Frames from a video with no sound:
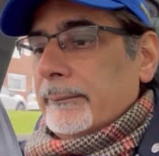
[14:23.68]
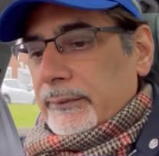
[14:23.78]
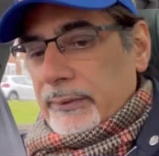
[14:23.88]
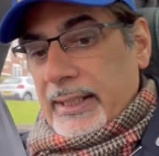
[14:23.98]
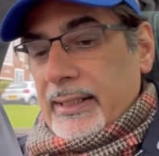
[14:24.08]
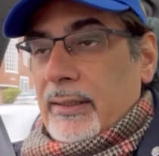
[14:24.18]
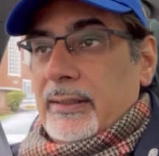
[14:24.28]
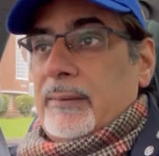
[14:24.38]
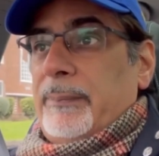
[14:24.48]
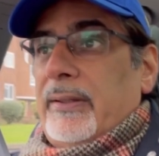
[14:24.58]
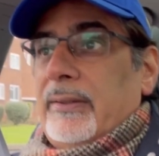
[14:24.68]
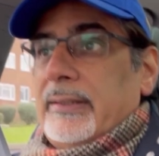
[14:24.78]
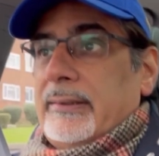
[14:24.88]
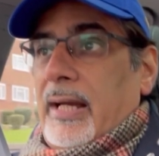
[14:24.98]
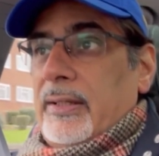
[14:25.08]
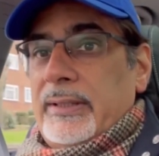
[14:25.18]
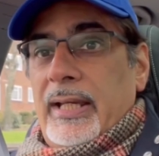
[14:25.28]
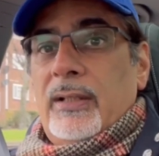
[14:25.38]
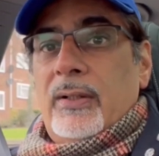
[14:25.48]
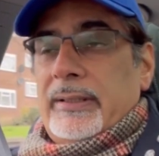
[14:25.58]
You get a lot of spec on this car, you
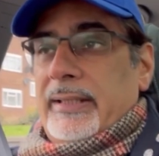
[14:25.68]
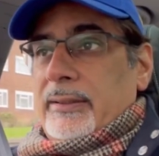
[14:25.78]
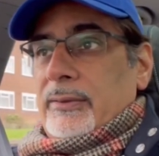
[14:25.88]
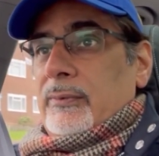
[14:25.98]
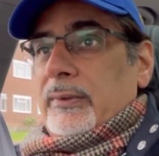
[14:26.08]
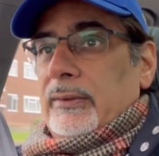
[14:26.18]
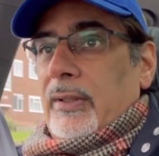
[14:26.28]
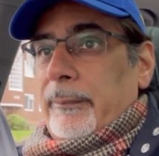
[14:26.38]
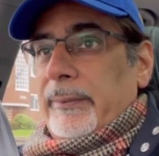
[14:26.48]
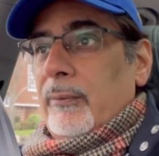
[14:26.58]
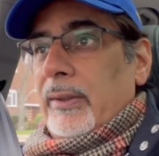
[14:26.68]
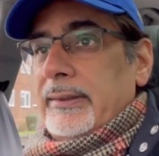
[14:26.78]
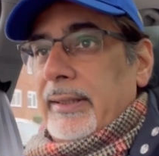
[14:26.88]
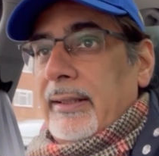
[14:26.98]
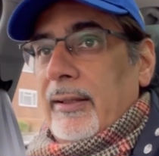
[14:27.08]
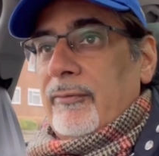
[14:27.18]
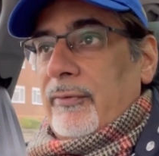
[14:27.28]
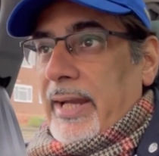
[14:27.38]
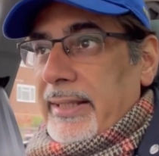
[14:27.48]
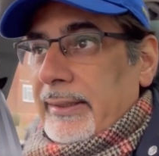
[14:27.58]
get a lot of kit, you will not be wanting
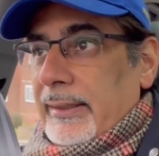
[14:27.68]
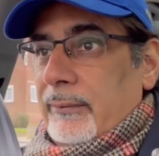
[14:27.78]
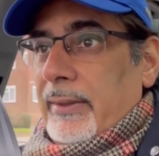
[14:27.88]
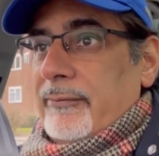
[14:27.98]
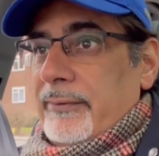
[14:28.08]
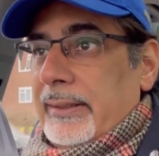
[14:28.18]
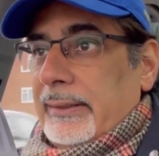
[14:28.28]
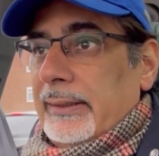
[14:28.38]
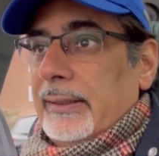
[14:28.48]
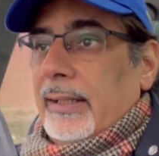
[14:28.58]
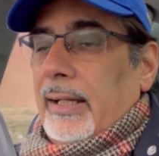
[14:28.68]
for anything, quite frankly.